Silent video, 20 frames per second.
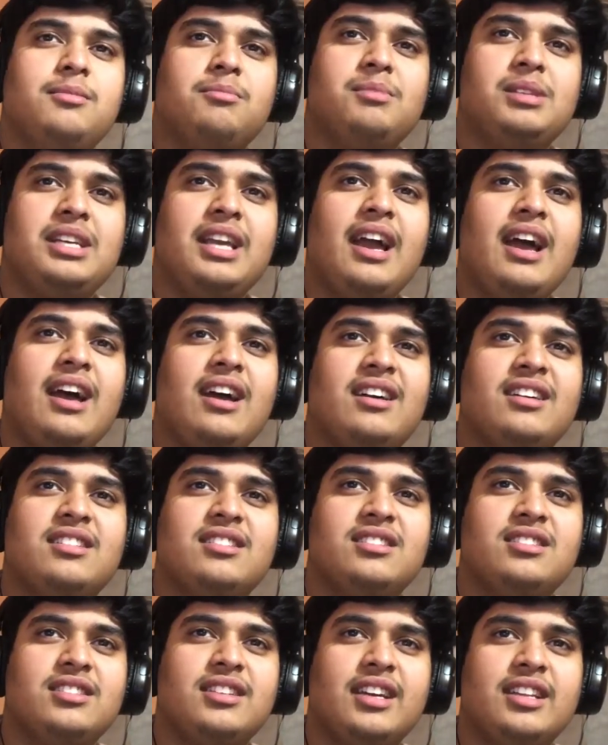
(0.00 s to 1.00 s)
But yeah,
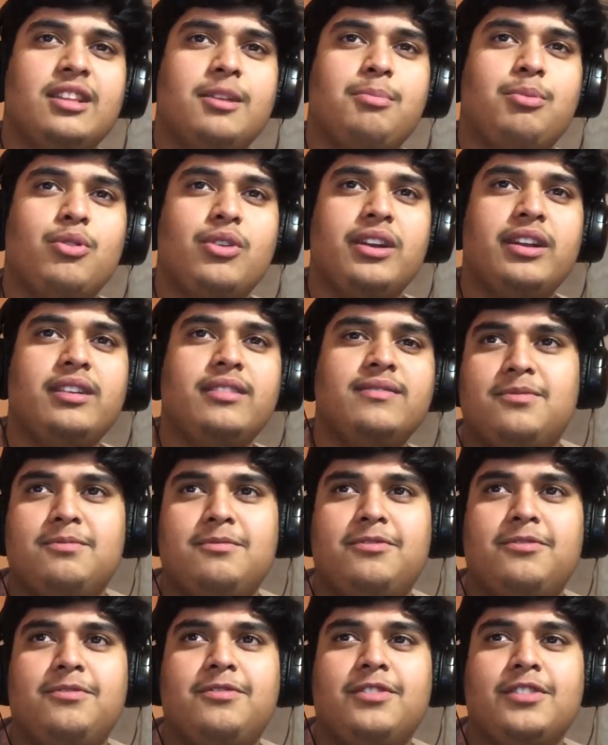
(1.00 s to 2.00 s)
you get the point.
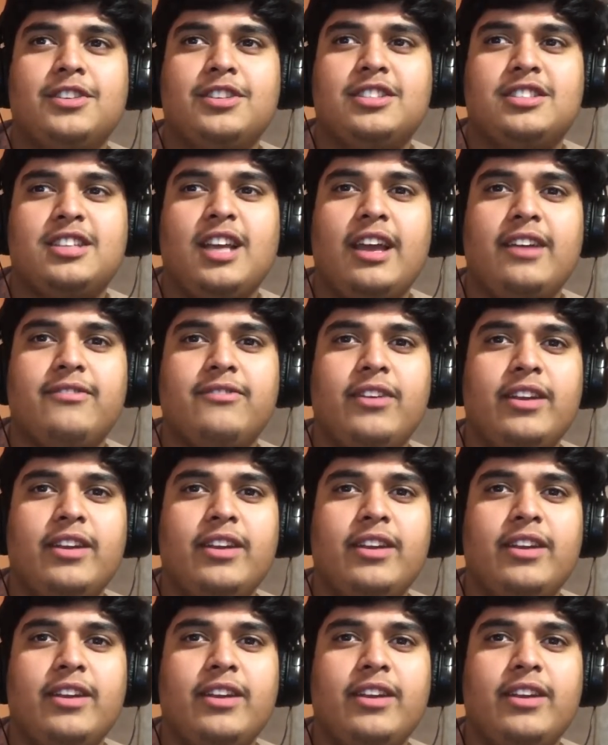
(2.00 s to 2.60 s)
First time